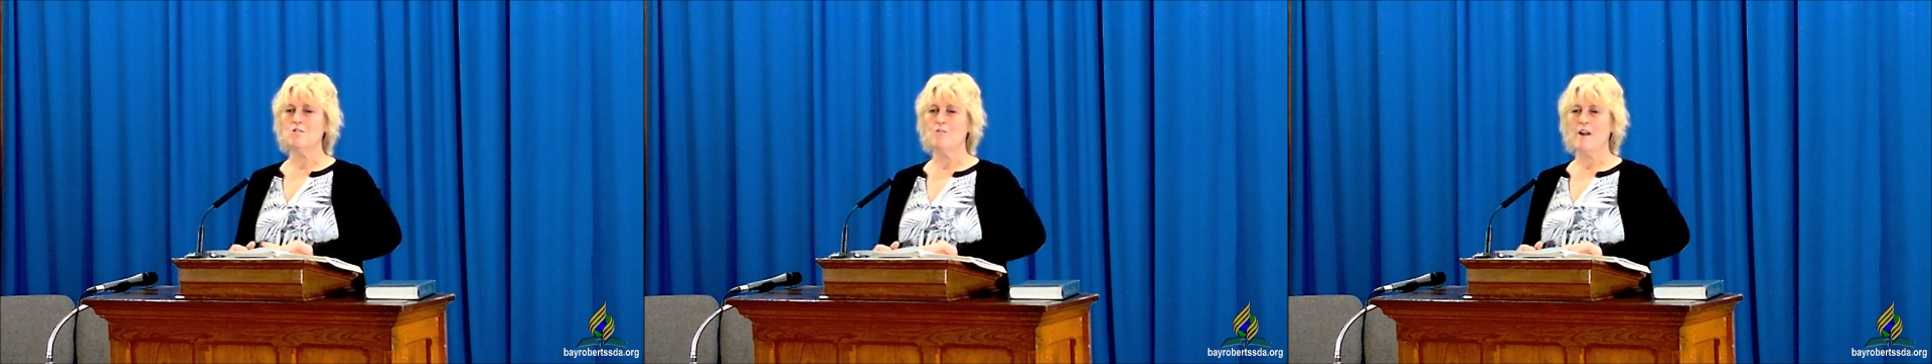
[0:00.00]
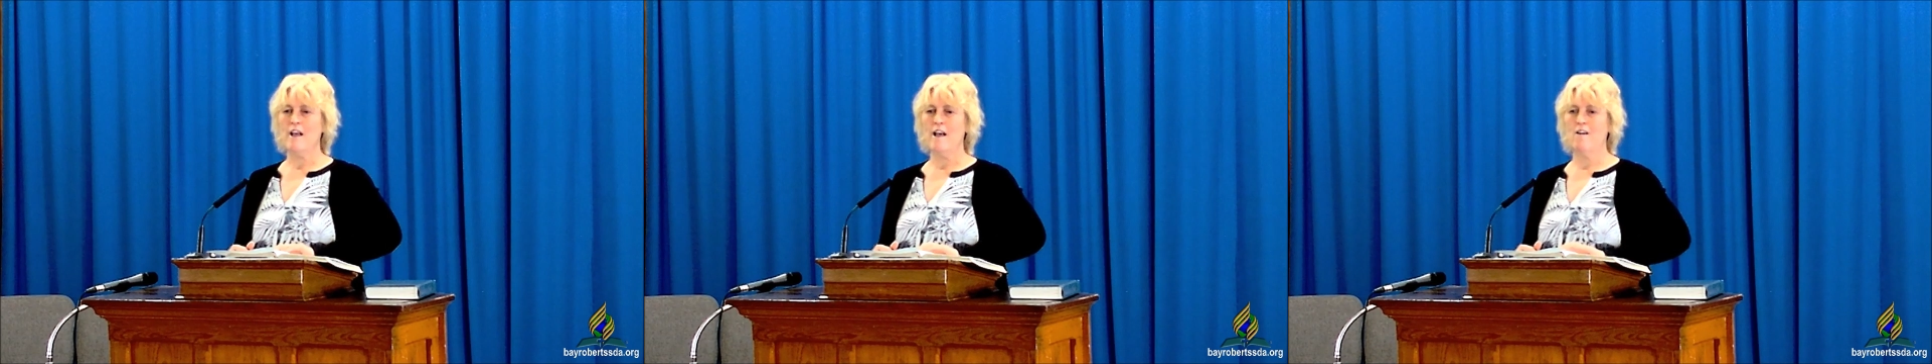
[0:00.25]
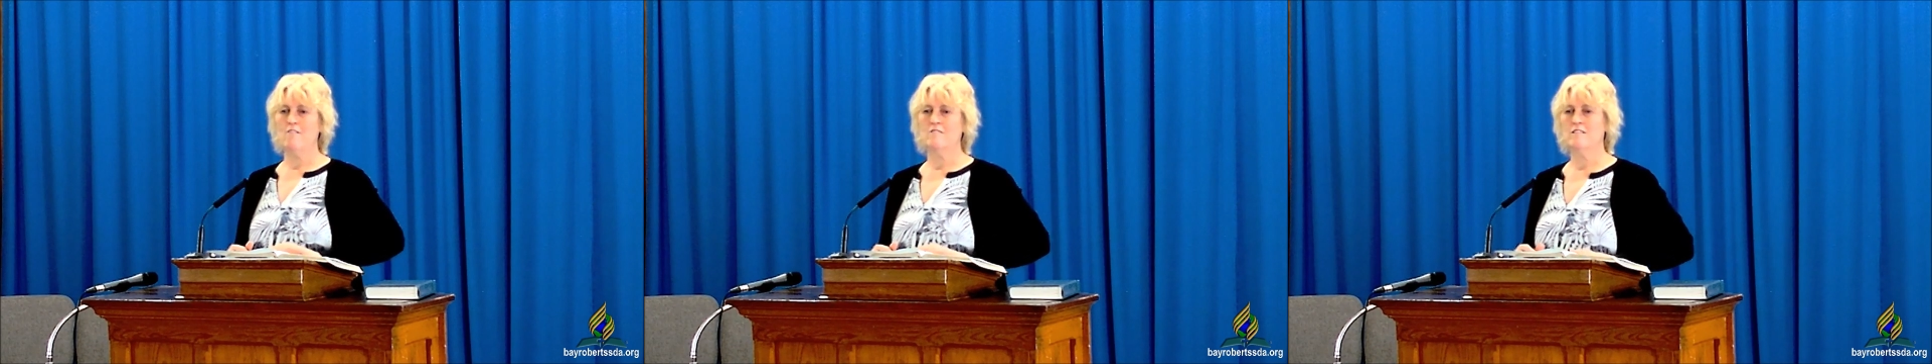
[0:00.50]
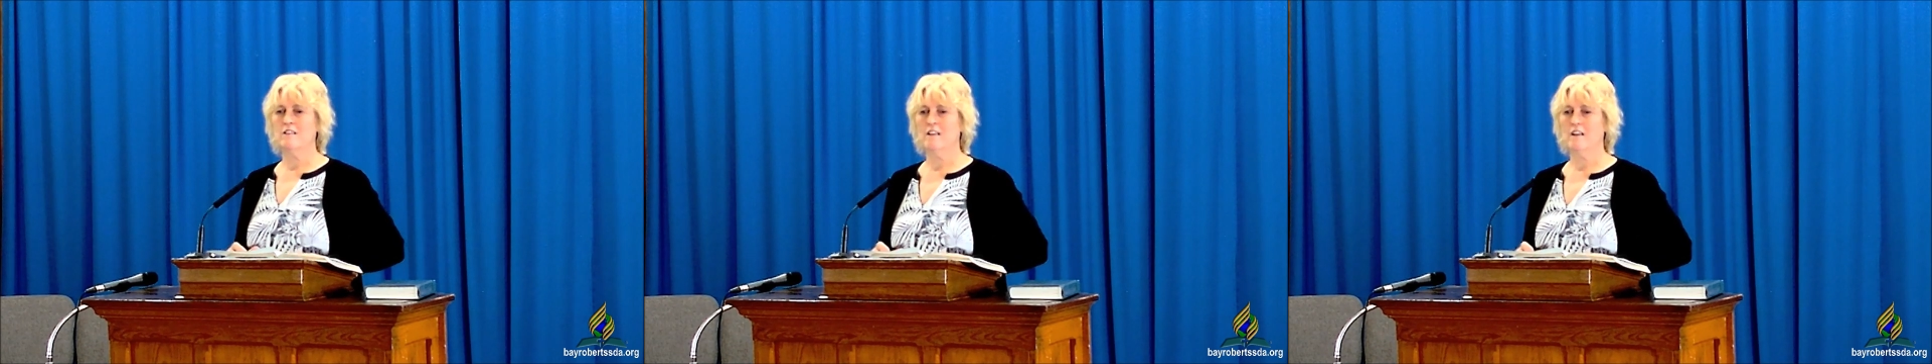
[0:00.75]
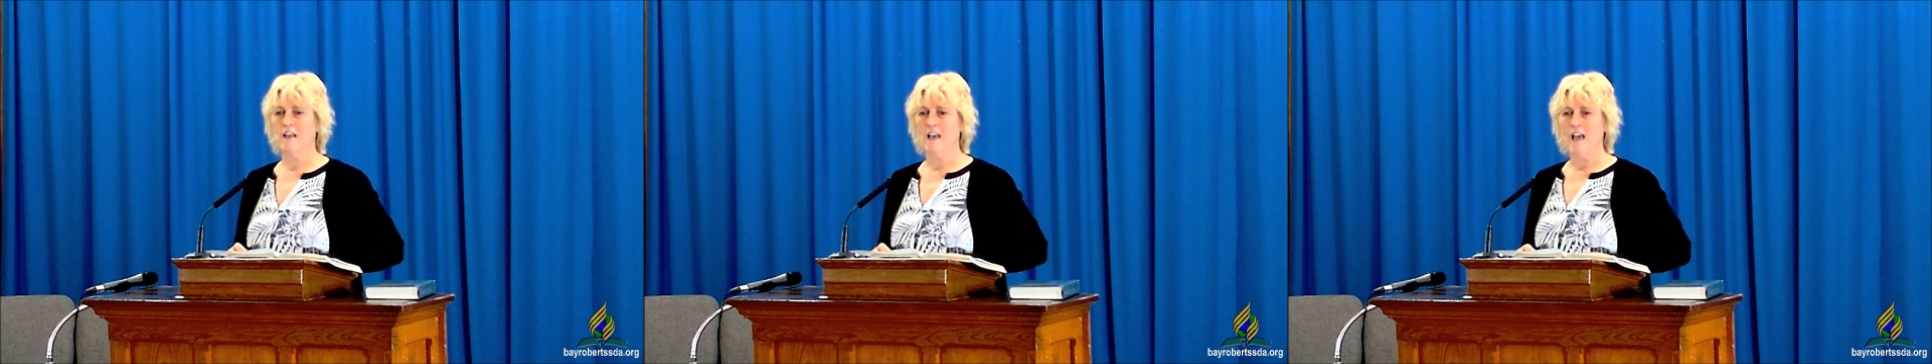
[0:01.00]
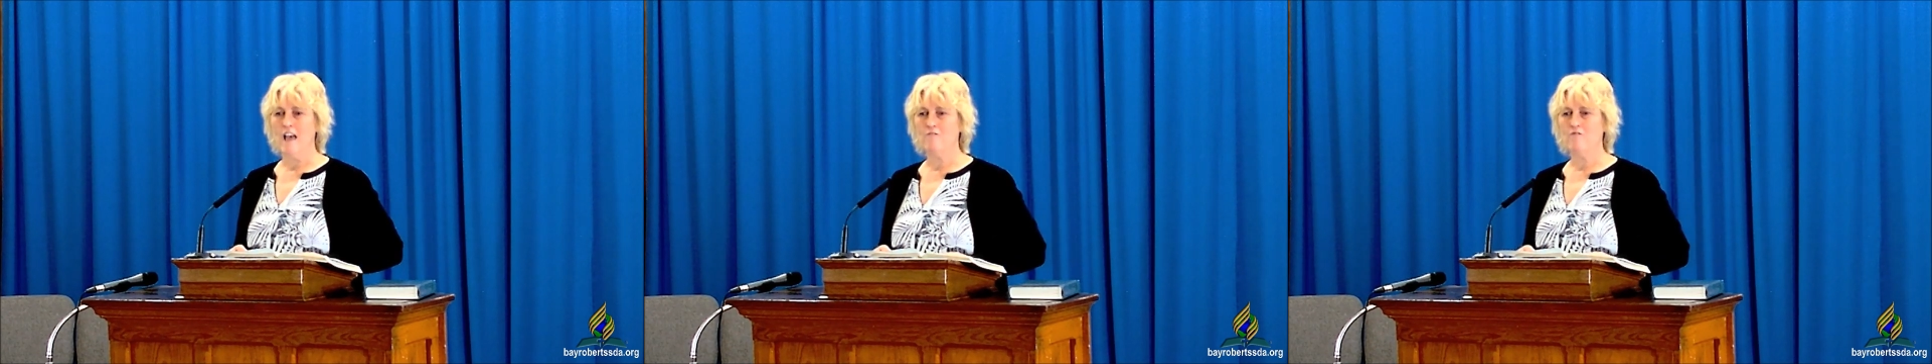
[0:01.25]
around
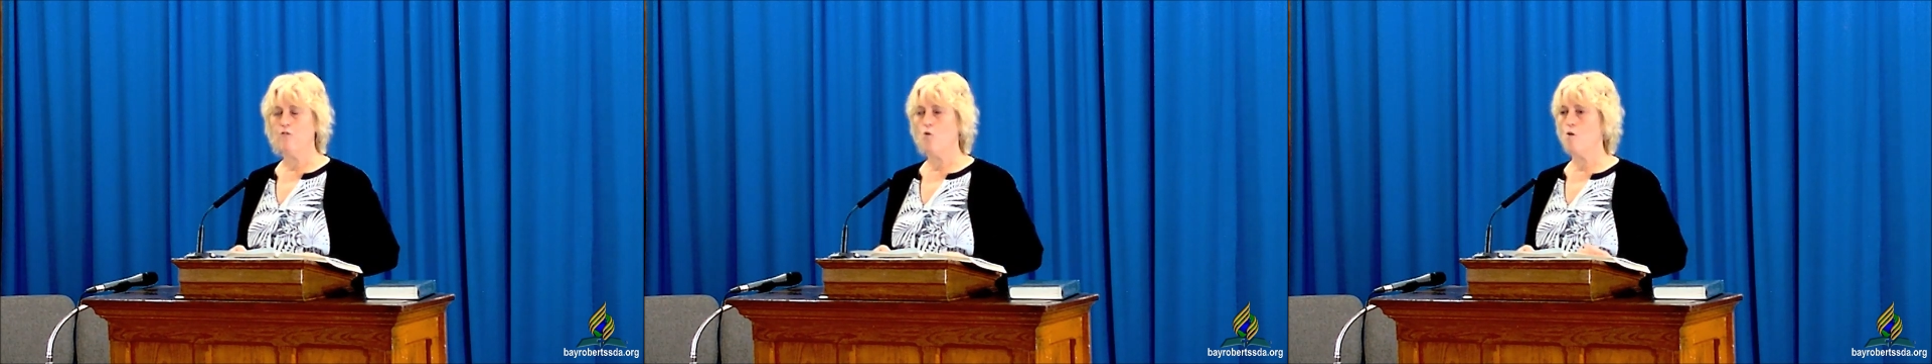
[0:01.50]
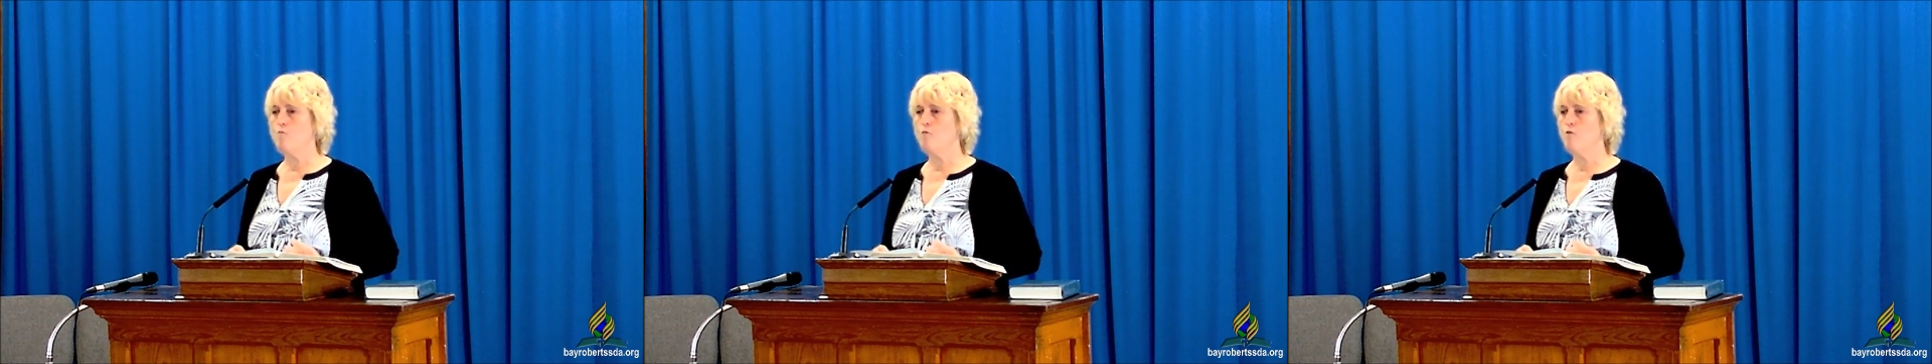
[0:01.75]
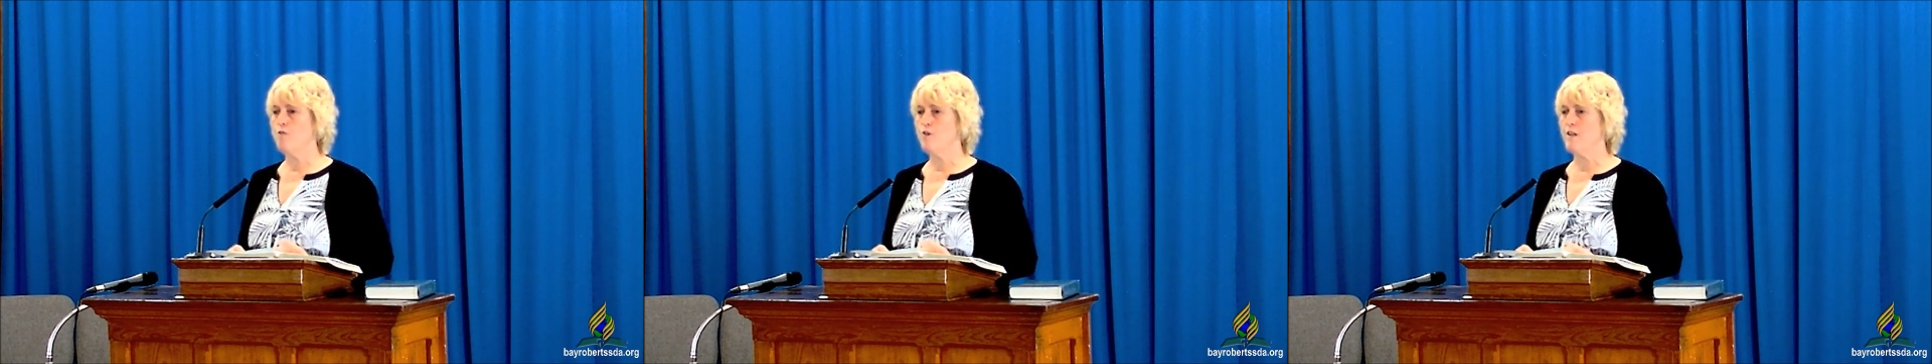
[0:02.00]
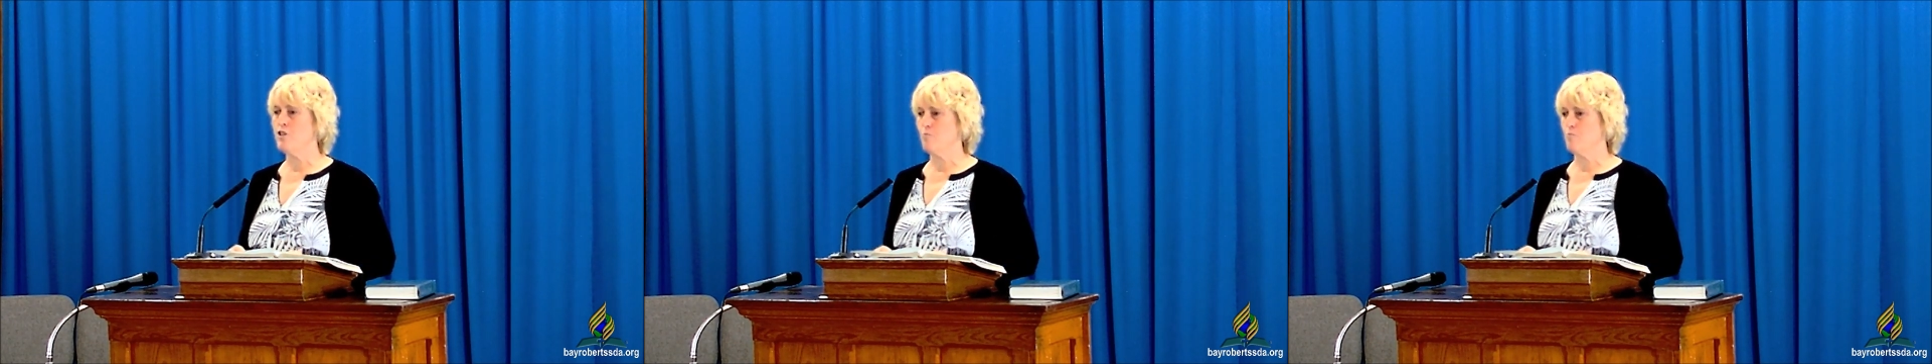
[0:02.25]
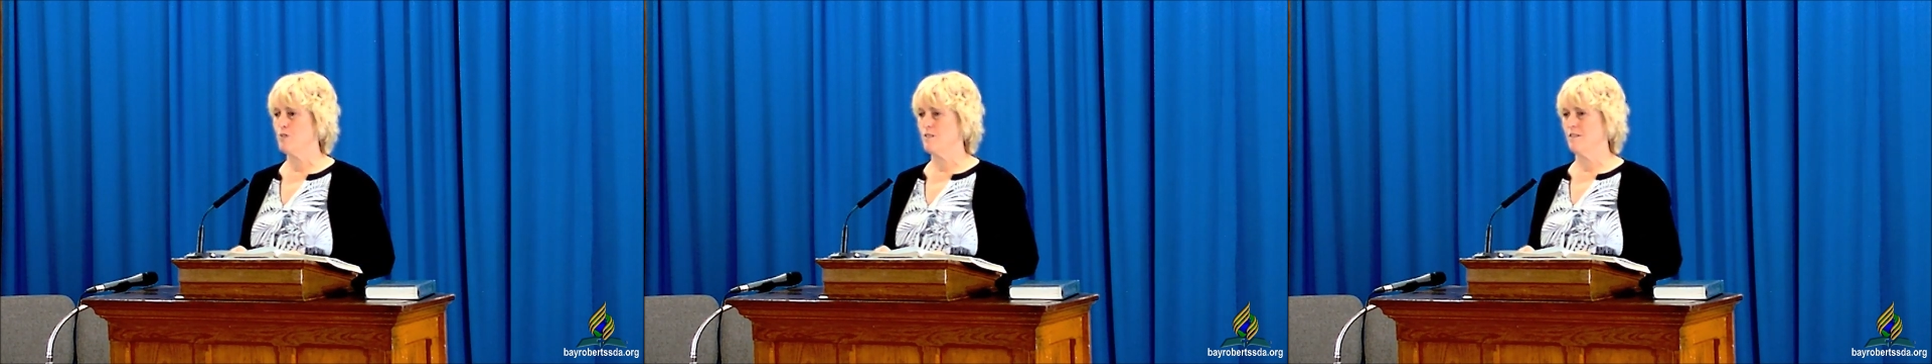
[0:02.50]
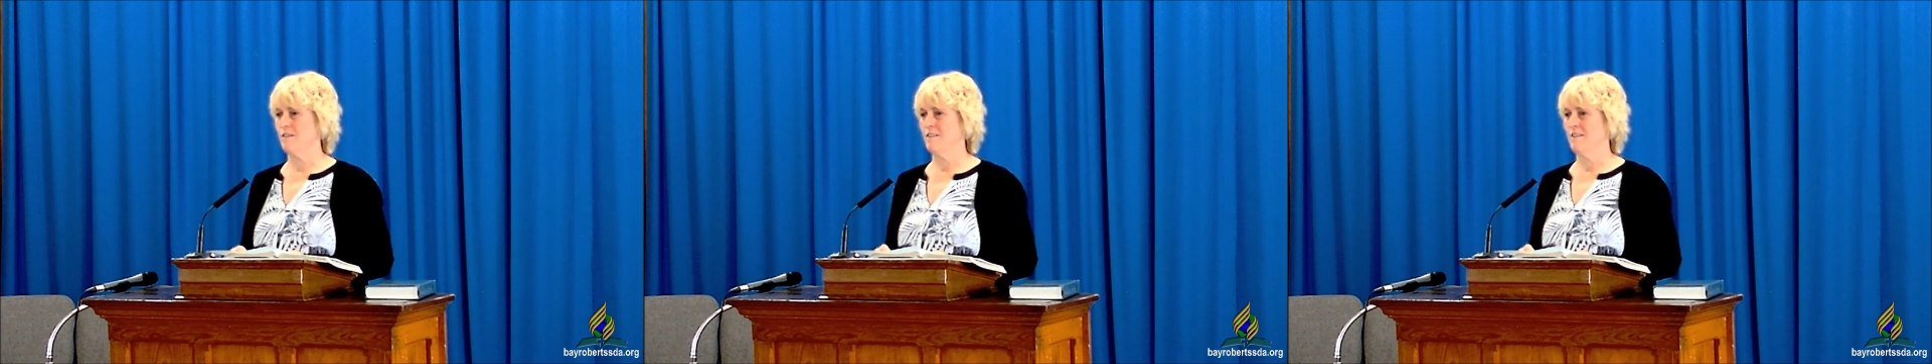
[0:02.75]
and form
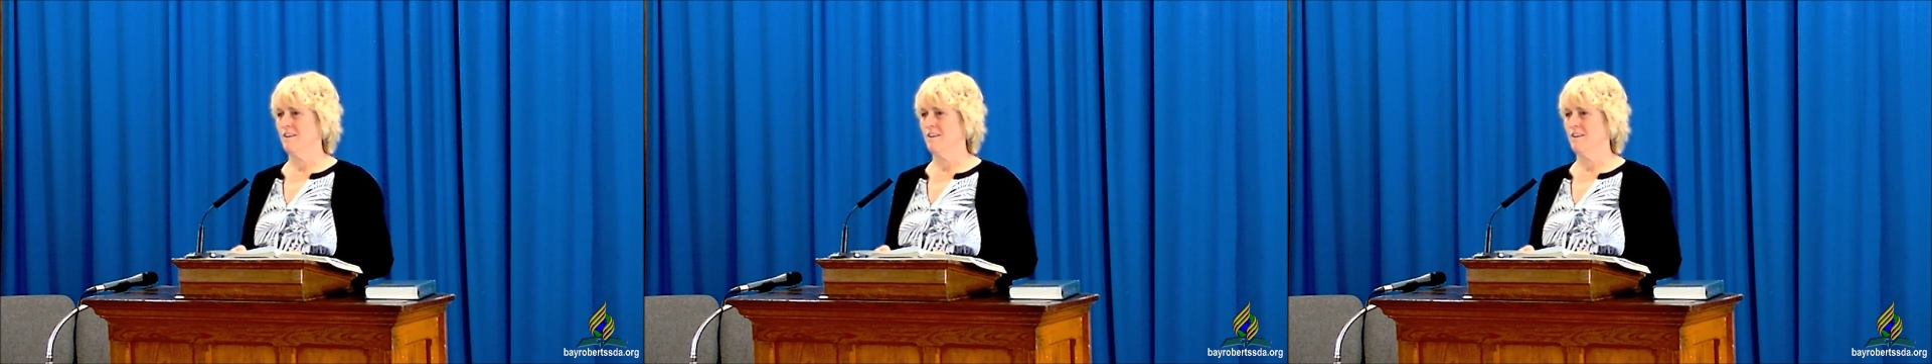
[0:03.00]
friendships?